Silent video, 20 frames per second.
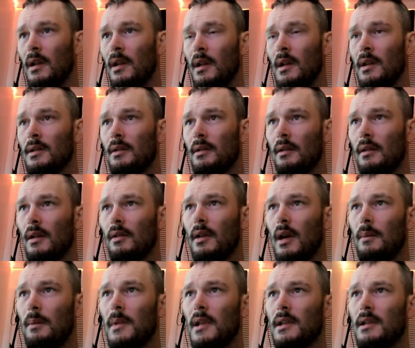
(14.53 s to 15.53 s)
So I'm going to
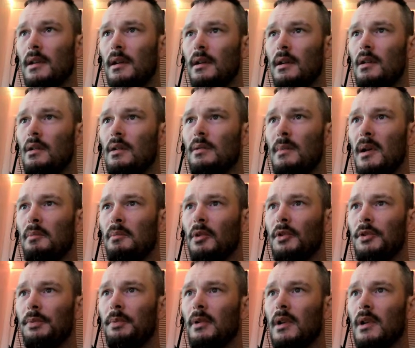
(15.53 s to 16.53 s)
grab this. I'm going to use my
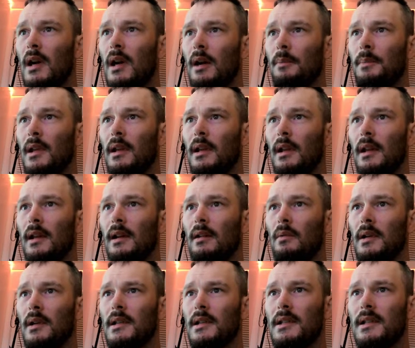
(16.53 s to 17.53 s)
multiple copy, and I
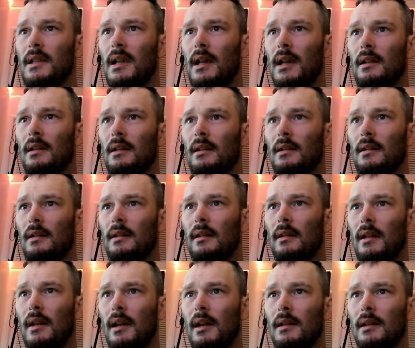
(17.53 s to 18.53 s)
want to set
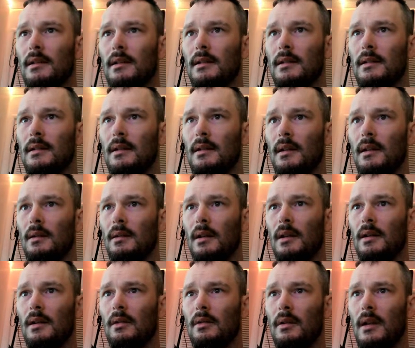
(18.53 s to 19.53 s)
that I'm going
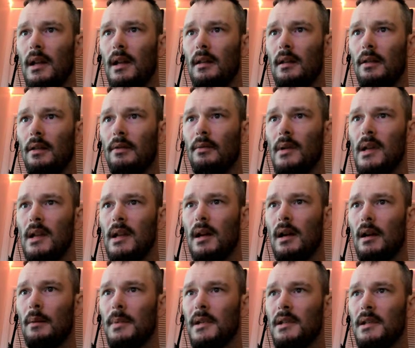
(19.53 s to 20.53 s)
to create 3
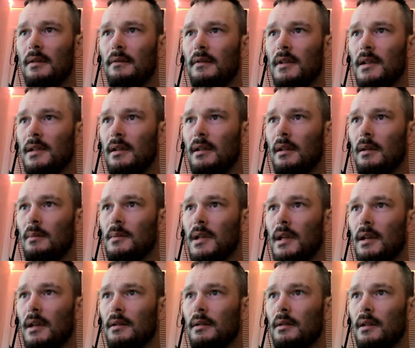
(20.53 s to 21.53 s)
copies of this
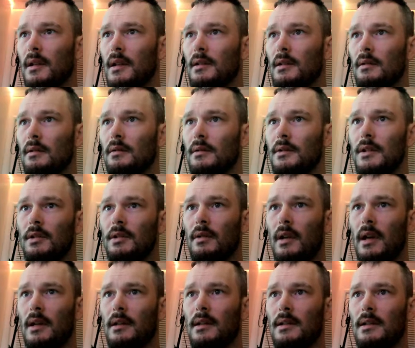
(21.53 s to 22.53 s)
object. Okay, so I'll just
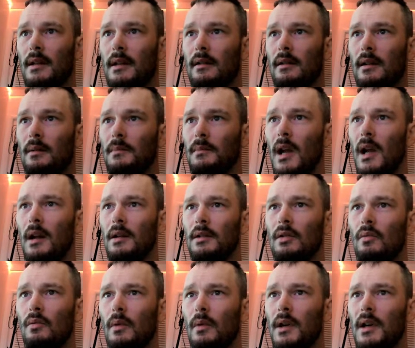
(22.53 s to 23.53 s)
drag these out, and I'm not
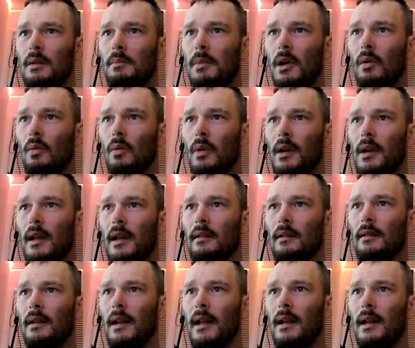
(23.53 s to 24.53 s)
too worried about where they
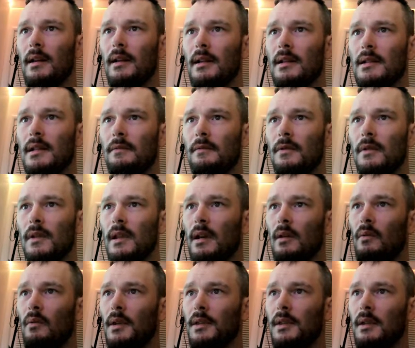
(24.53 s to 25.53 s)
land, except for that
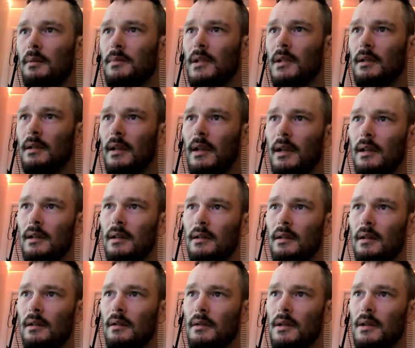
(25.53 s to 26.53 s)
I want them to land,
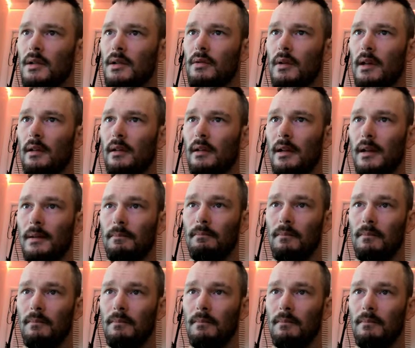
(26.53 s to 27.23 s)
you know, in a straight line.